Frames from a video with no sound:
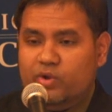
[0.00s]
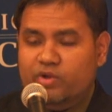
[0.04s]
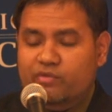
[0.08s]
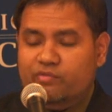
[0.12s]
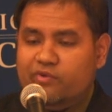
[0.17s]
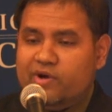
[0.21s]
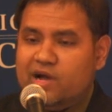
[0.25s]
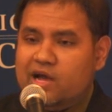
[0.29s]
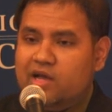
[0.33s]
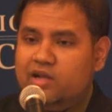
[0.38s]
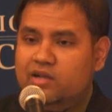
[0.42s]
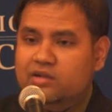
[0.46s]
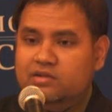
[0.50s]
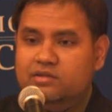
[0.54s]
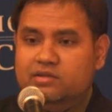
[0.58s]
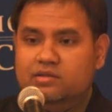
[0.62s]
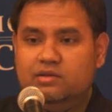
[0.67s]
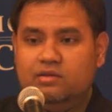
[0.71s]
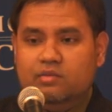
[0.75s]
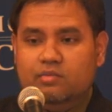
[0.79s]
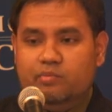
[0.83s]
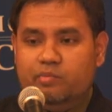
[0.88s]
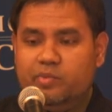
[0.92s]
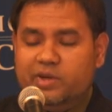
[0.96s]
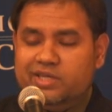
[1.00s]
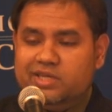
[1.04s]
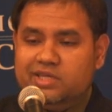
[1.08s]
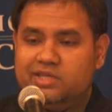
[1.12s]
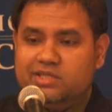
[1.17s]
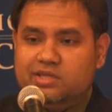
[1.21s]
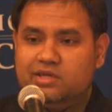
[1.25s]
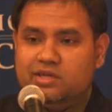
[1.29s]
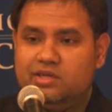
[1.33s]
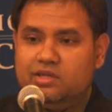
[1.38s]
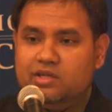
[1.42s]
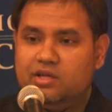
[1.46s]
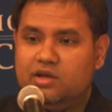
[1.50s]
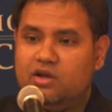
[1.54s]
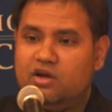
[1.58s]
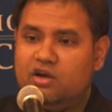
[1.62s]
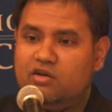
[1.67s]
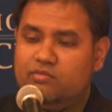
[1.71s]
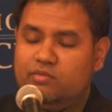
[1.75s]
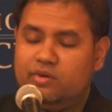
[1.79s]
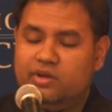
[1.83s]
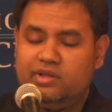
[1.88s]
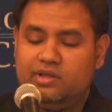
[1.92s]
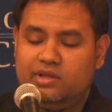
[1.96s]
We filed petition in
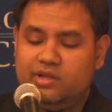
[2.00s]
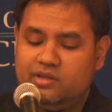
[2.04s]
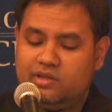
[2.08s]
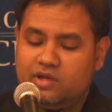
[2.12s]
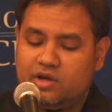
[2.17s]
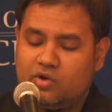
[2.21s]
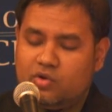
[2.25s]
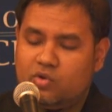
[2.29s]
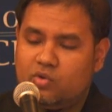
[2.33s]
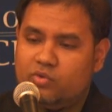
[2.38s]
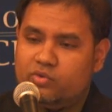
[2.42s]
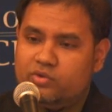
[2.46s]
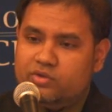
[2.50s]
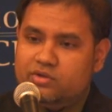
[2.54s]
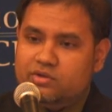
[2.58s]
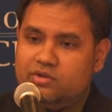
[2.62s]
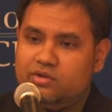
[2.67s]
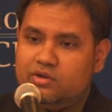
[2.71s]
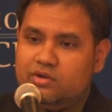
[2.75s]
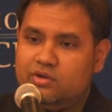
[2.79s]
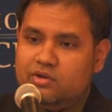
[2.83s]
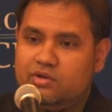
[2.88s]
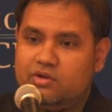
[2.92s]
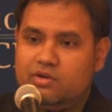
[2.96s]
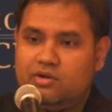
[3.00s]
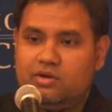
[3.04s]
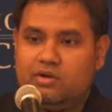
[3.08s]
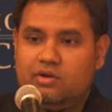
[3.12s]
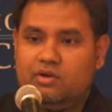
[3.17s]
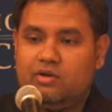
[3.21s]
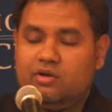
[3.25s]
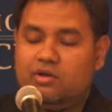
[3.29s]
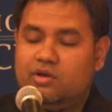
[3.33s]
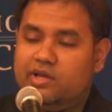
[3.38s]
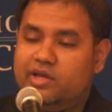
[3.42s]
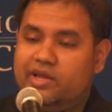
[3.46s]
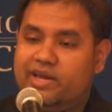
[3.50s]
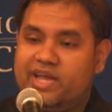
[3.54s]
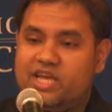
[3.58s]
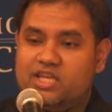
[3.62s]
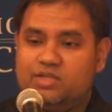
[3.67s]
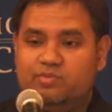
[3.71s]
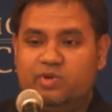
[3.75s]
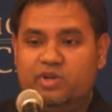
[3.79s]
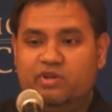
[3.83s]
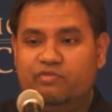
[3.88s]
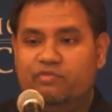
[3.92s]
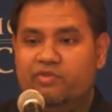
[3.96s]
the court.
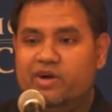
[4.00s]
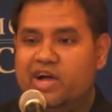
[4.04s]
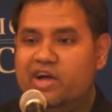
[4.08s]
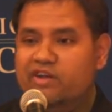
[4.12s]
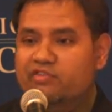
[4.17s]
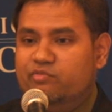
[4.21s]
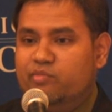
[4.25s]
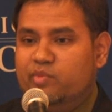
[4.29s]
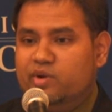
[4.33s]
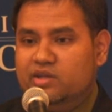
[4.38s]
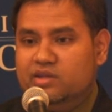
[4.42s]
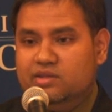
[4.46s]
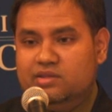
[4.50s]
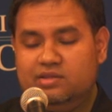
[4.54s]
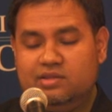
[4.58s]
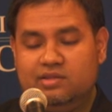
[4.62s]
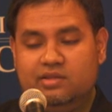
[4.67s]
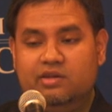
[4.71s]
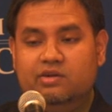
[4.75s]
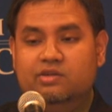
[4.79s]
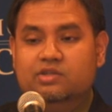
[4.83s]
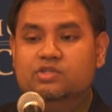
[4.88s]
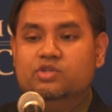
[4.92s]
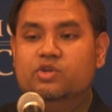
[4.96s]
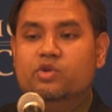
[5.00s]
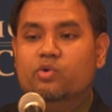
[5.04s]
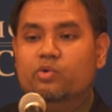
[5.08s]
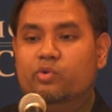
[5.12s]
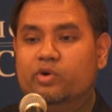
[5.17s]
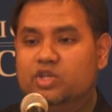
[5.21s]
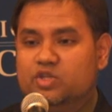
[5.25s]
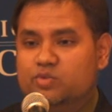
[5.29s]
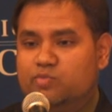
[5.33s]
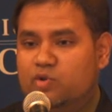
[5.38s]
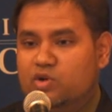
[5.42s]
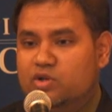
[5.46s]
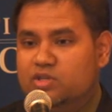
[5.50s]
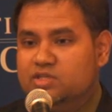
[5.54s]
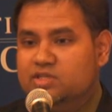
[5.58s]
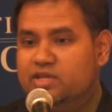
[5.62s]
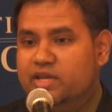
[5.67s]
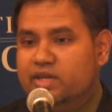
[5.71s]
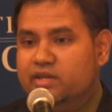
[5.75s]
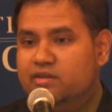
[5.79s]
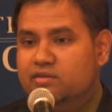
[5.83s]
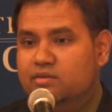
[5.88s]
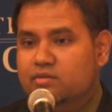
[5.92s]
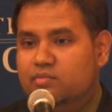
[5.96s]
It has been 5 months. There is no
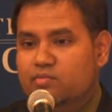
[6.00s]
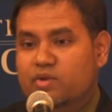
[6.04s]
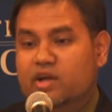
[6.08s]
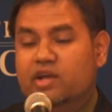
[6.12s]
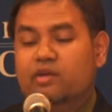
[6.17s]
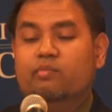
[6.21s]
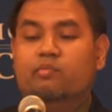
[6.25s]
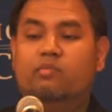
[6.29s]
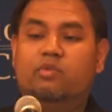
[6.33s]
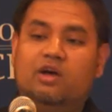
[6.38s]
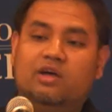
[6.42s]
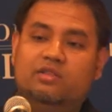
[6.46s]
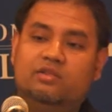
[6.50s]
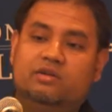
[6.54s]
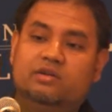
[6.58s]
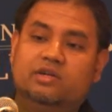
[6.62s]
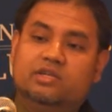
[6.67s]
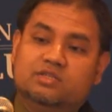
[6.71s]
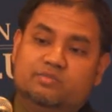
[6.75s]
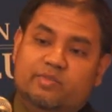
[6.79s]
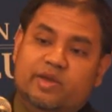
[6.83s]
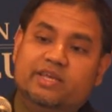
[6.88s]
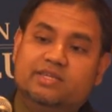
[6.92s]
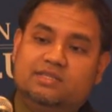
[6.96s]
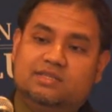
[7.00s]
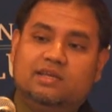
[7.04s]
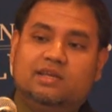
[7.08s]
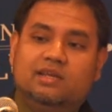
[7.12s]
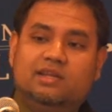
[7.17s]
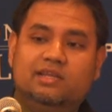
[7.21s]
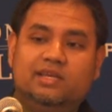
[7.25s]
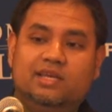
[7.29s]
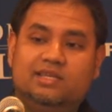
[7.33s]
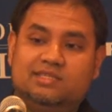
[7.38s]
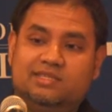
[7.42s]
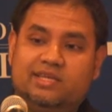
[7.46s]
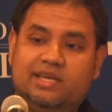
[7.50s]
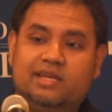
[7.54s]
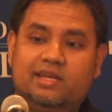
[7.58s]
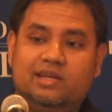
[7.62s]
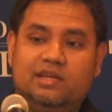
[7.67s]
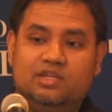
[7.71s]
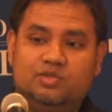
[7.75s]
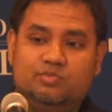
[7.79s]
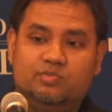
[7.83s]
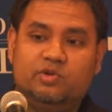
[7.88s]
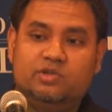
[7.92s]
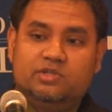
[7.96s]
response yet. My brother is basically a
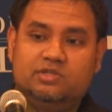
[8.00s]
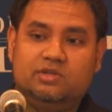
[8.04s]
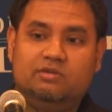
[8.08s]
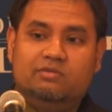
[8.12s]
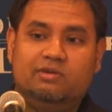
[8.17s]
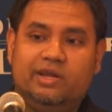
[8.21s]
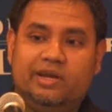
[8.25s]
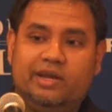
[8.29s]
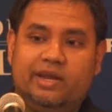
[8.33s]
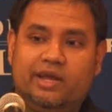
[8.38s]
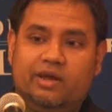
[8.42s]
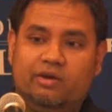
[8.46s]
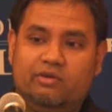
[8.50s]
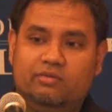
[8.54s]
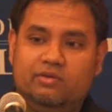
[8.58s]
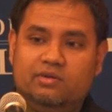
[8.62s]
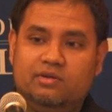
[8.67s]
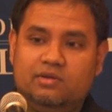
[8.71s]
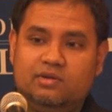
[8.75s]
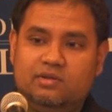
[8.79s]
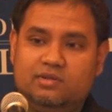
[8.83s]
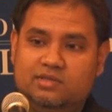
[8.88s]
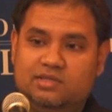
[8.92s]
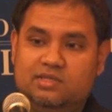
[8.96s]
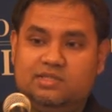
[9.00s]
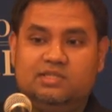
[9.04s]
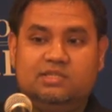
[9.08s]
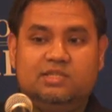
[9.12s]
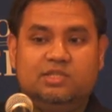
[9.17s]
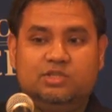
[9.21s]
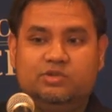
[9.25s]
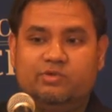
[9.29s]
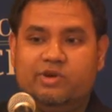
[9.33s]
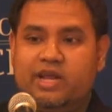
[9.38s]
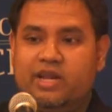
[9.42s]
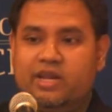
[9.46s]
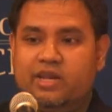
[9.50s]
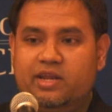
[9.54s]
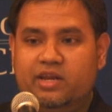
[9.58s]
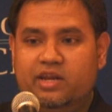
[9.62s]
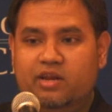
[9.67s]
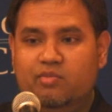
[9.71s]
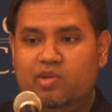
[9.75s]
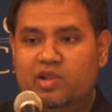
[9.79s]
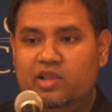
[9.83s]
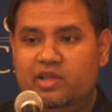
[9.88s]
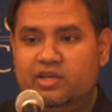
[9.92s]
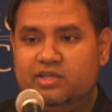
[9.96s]
stateless person right now, just
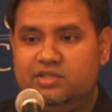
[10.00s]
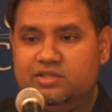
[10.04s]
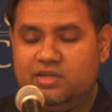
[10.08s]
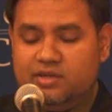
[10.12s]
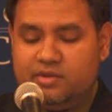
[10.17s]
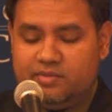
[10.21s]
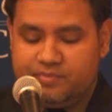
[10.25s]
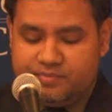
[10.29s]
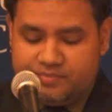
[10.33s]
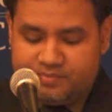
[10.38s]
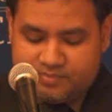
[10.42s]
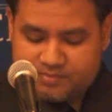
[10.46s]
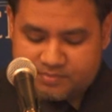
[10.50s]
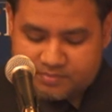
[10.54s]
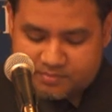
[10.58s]
stranded in Malaysia.